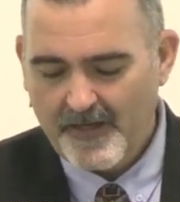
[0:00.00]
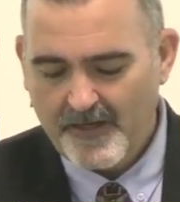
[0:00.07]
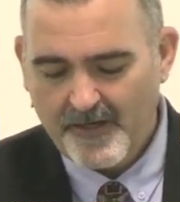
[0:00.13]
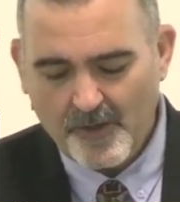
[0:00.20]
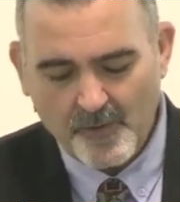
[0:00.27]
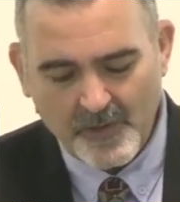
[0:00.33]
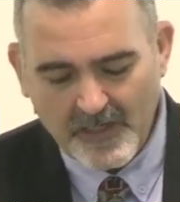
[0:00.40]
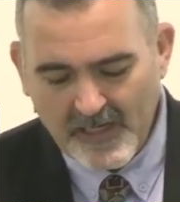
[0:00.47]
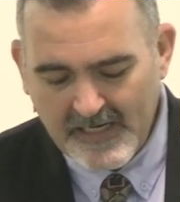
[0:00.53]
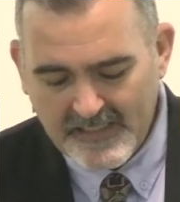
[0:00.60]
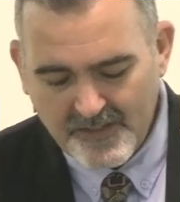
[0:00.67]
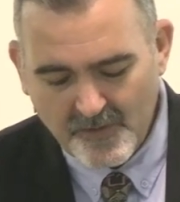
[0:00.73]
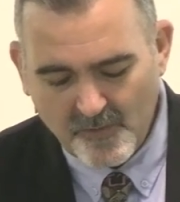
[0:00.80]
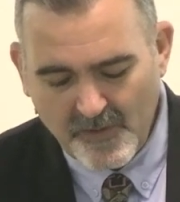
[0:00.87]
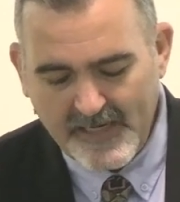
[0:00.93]
No one
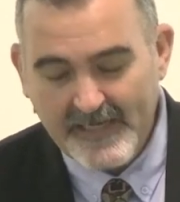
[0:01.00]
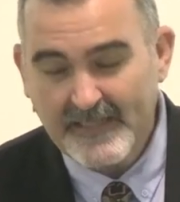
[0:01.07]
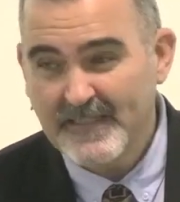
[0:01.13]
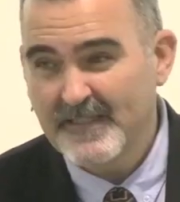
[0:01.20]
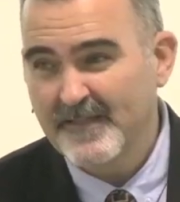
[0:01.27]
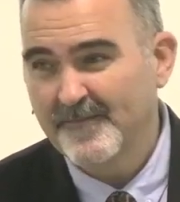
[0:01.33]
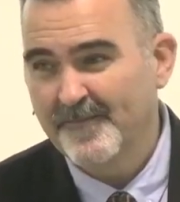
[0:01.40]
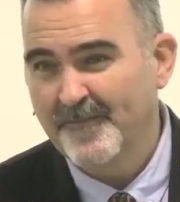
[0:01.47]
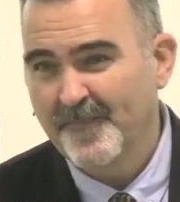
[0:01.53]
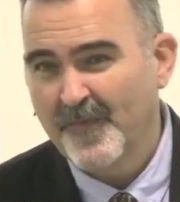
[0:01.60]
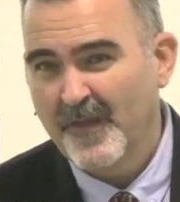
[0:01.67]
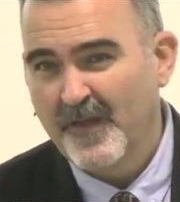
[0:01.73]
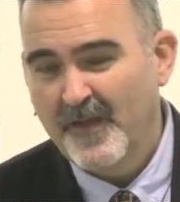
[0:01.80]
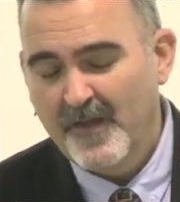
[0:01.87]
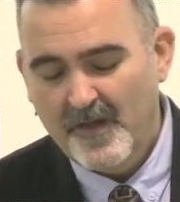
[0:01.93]
likes to wait.
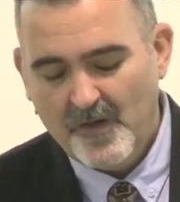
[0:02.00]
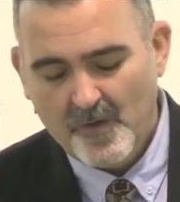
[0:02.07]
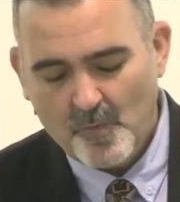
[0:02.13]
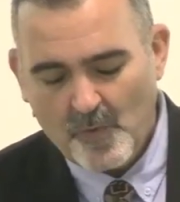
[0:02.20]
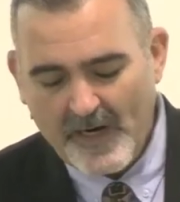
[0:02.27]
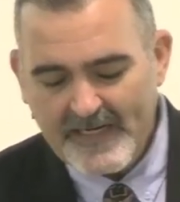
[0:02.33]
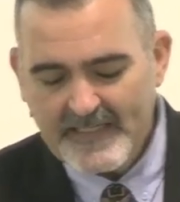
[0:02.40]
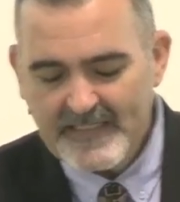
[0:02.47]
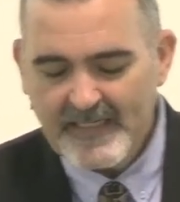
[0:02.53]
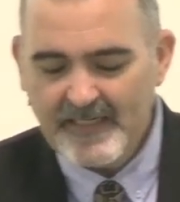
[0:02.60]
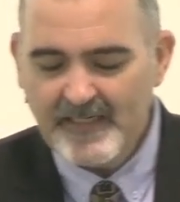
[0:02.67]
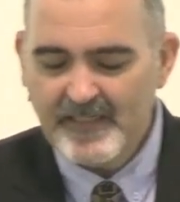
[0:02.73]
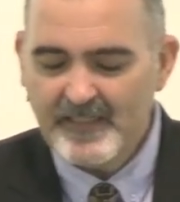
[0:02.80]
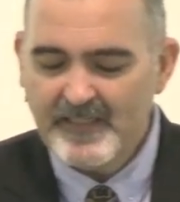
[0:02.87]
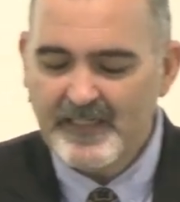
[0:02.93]

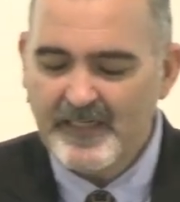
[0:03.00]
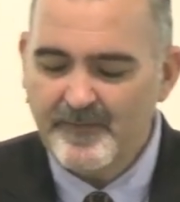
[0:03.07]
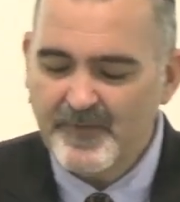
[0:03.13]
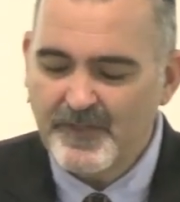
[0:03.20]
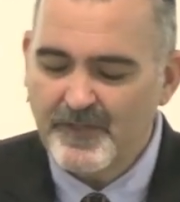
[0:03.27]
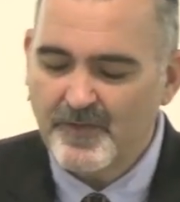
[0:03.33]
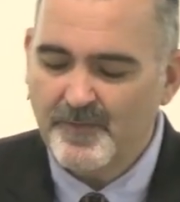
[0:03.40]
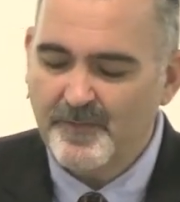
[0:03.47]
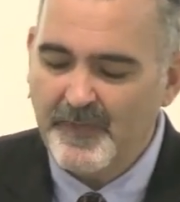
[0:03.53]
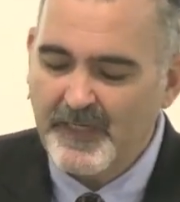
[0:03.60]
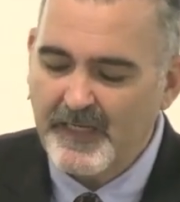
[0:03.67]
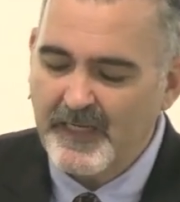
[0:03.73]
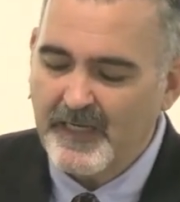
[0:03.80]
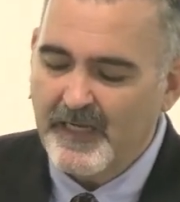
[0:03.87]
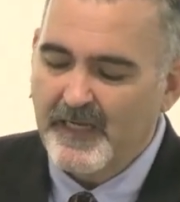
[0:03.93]
Waiting seems to
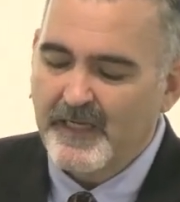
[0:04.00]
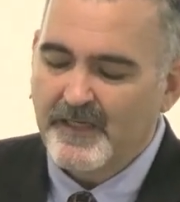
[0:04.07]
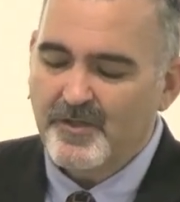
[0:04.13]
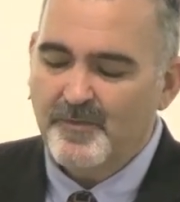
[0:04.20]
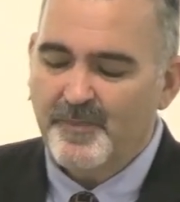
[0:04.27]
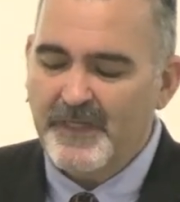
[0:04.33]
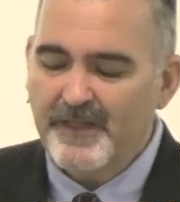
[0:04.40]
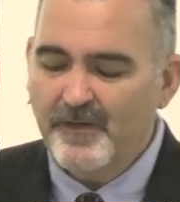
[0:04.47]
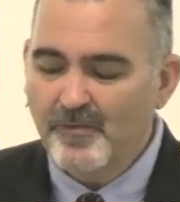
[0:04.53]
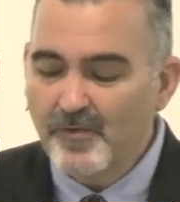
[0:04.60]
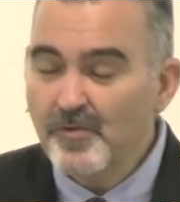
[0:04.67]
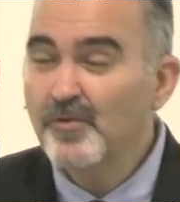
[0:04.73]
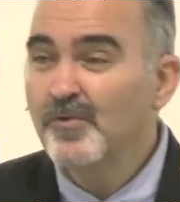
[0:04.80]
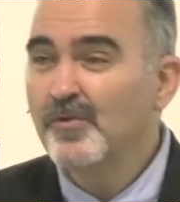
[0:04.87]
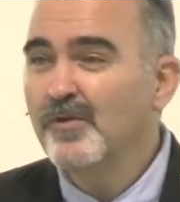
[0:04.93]
me to be the
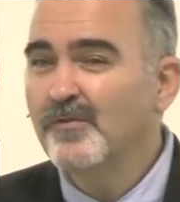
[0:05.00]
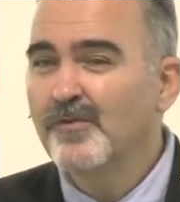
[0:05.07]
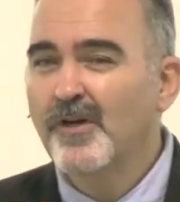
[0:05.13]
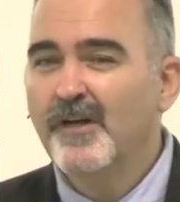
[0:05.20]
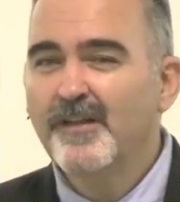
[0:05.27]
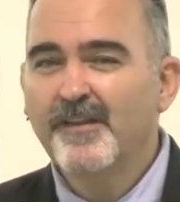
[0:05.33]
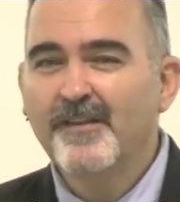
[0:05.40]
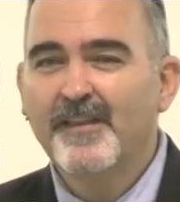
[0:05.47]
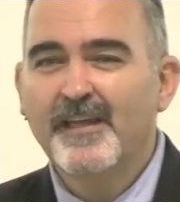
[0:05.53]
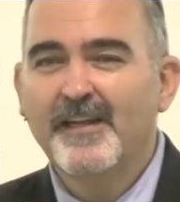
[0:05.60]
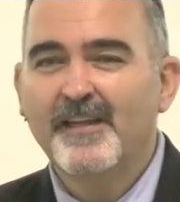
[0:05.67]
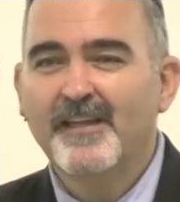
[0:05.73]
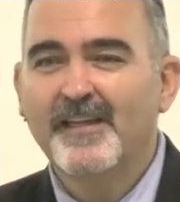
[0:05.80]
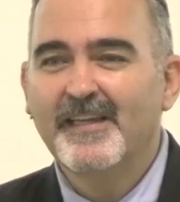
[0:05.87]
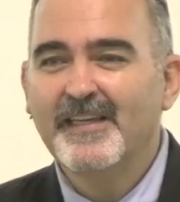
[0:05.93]
rule rather
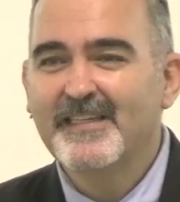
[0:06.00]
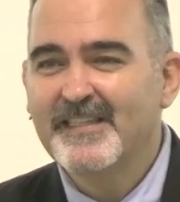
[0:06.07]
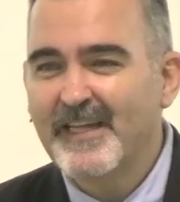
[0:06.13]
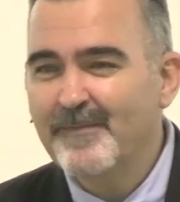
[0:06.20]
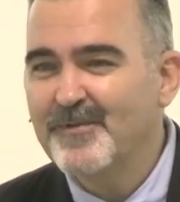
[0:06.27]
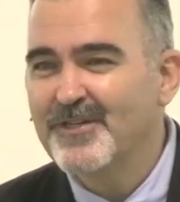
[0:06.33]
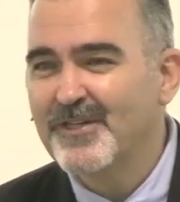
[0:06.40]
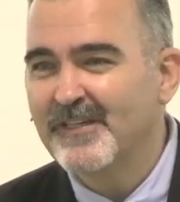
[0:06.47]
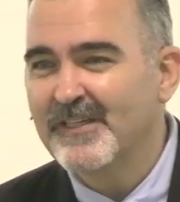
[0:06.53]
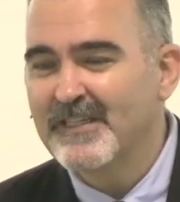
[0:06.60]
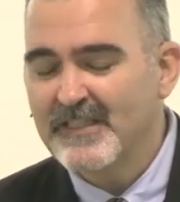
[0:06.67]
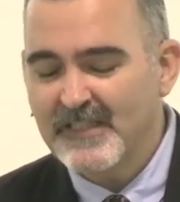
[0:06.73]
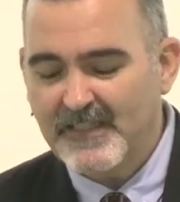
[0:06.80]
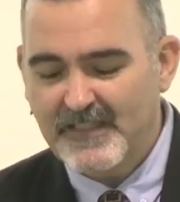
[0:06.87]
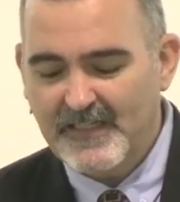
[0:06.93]
than exception,
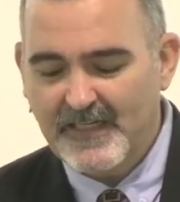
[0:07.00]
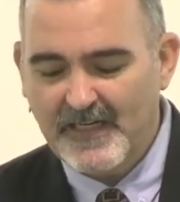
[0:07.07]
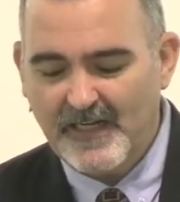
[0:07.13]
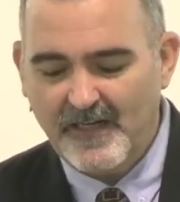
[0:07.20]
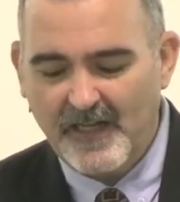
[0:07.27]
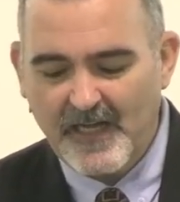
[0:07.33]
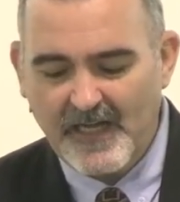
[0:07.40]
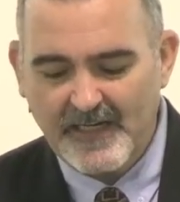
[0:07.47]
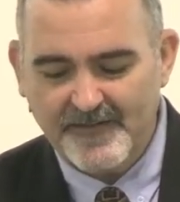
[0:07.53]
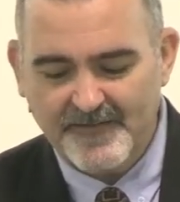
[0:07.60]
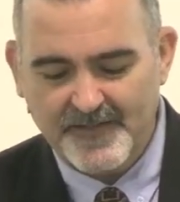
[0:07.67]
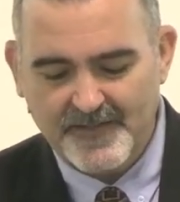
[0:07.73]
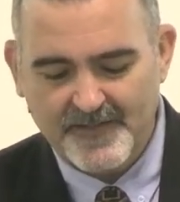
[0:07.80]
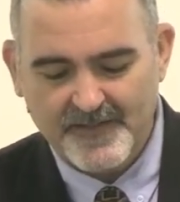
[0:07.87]
isn't it, in our lives?